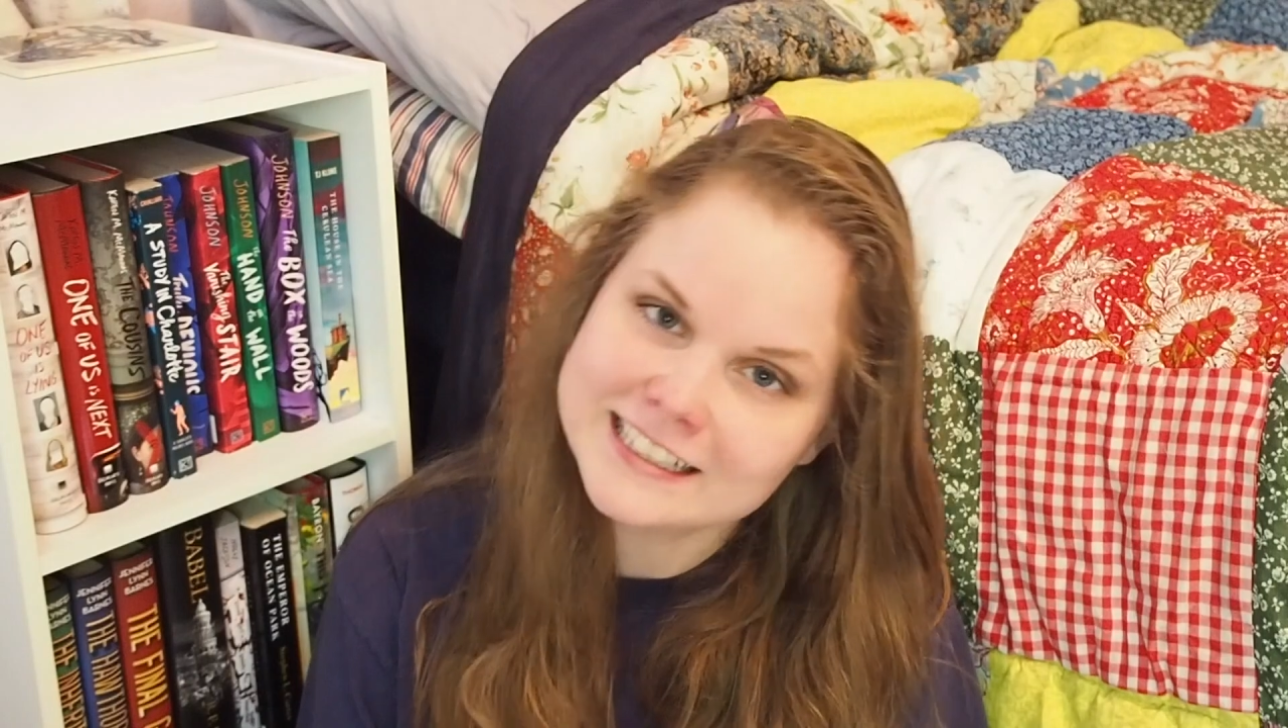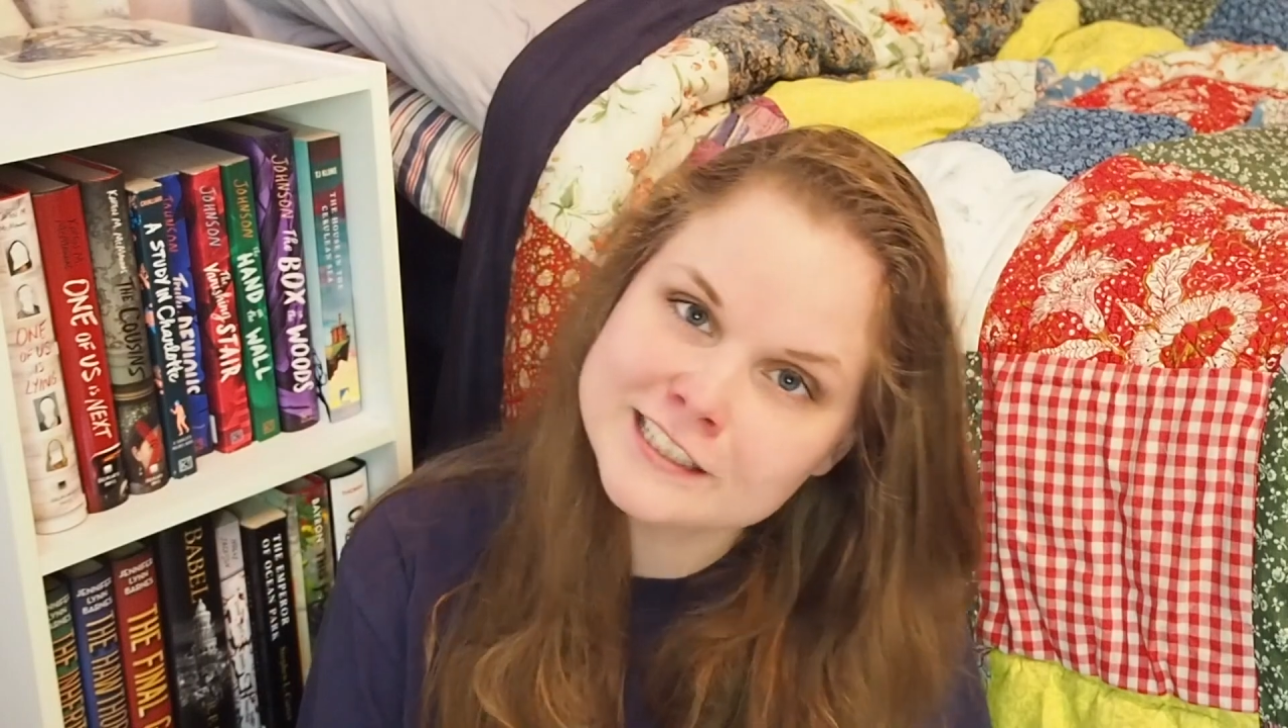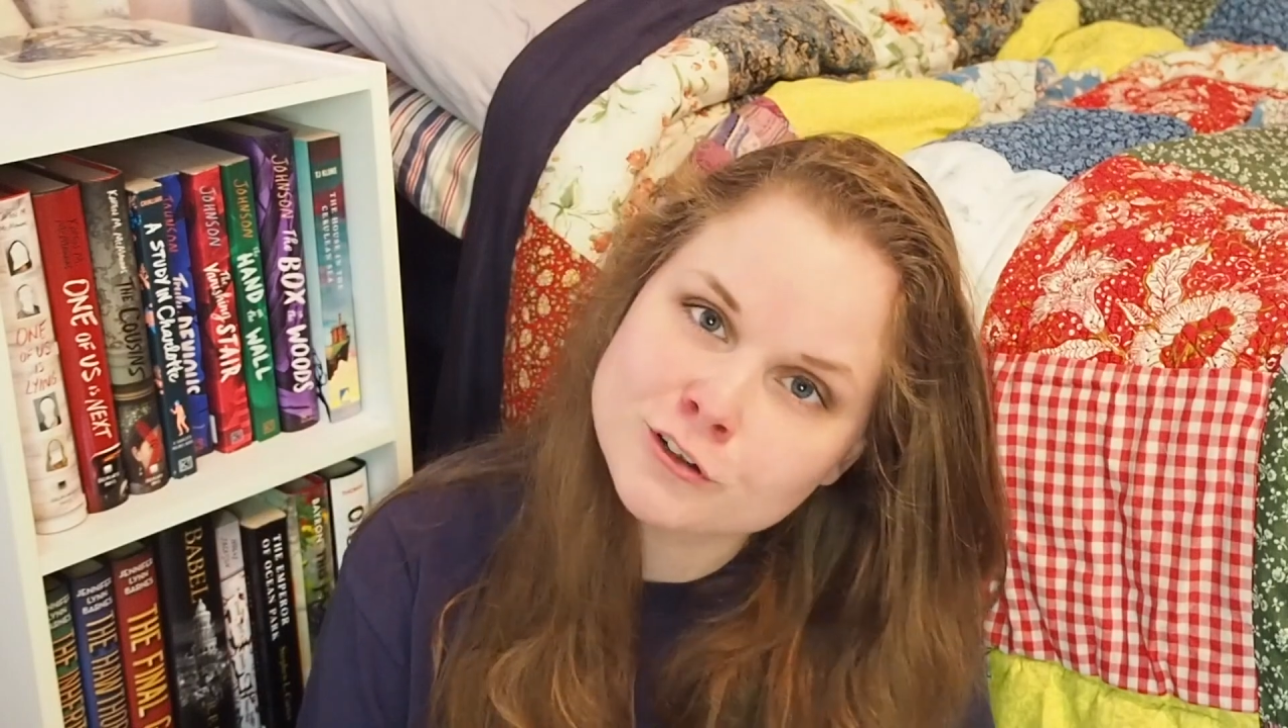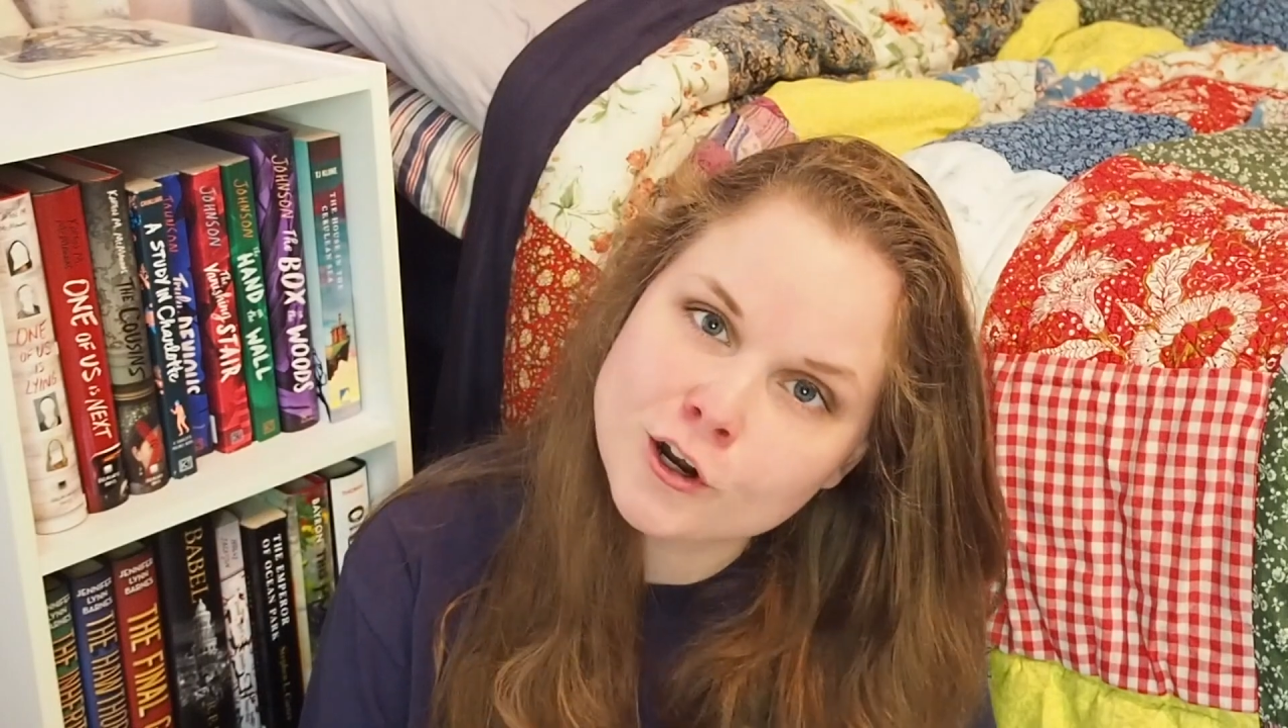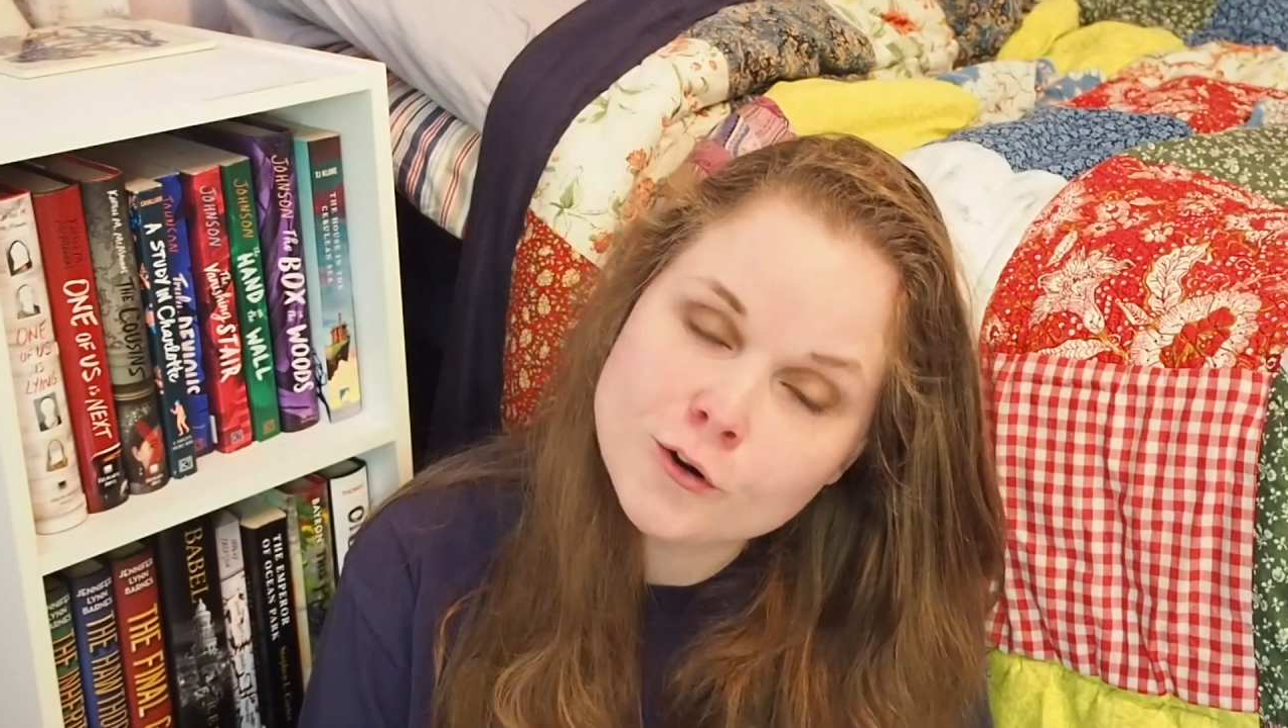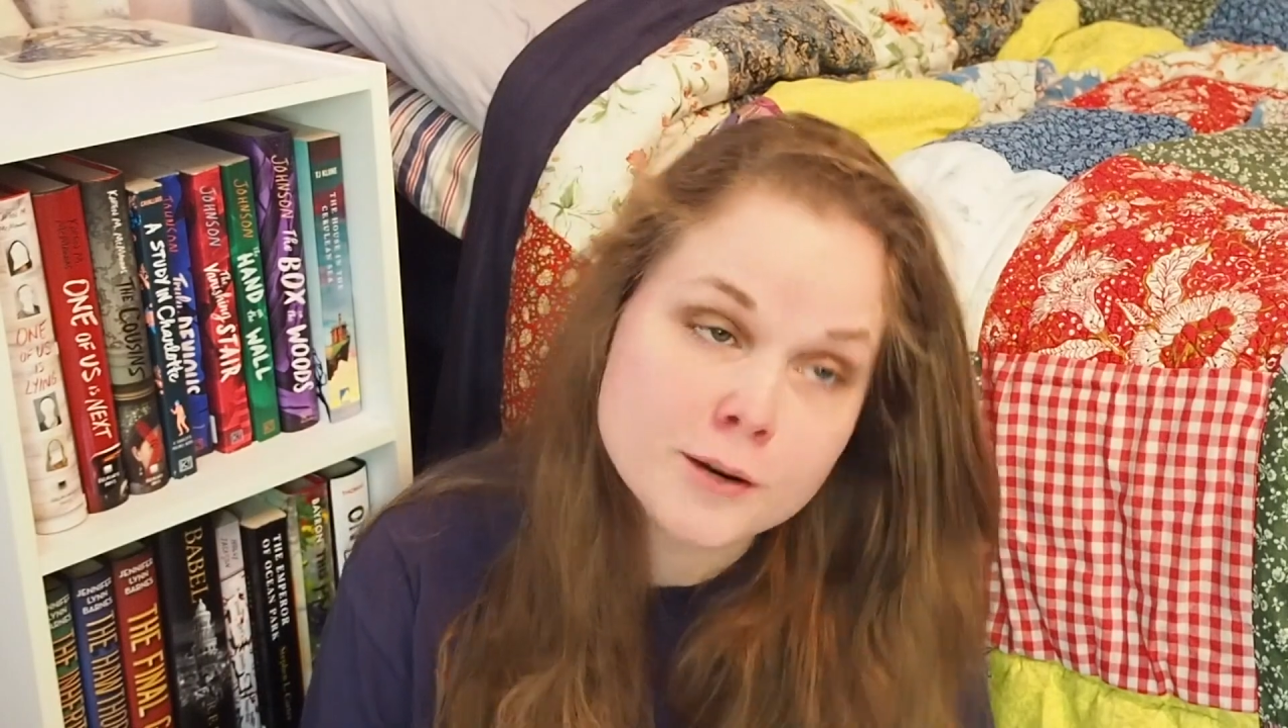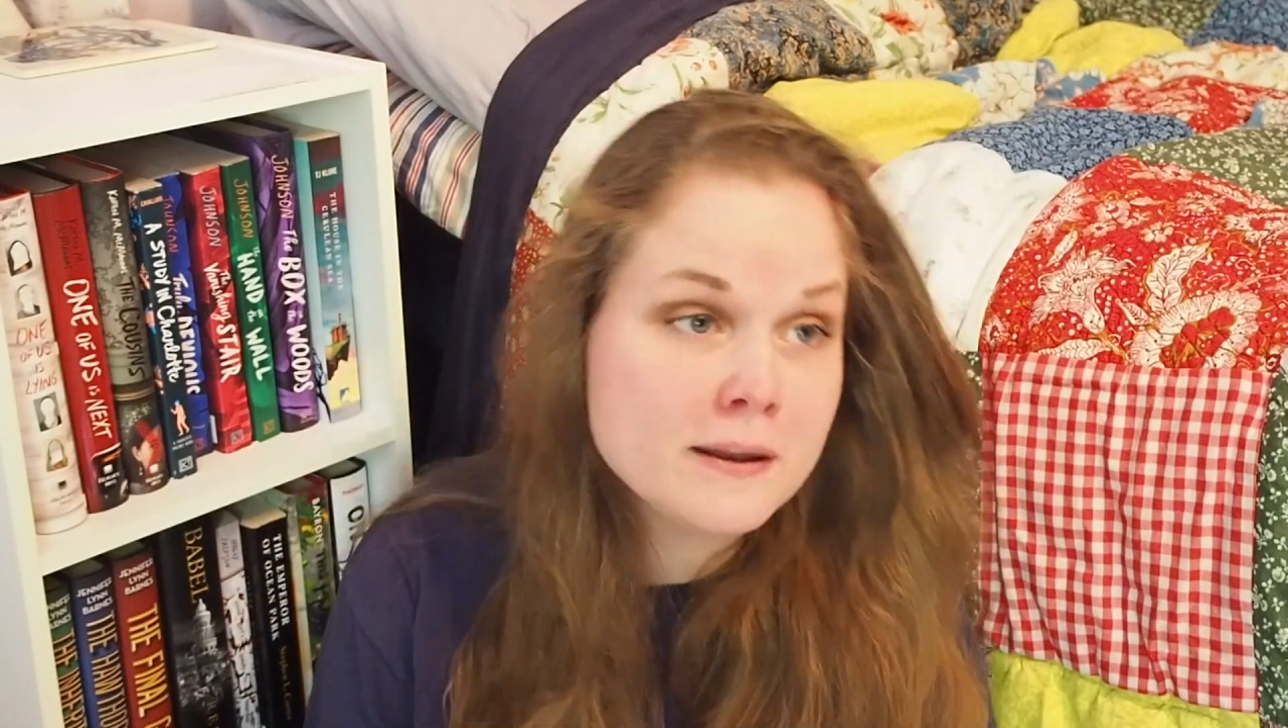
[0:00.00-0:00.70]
a hero and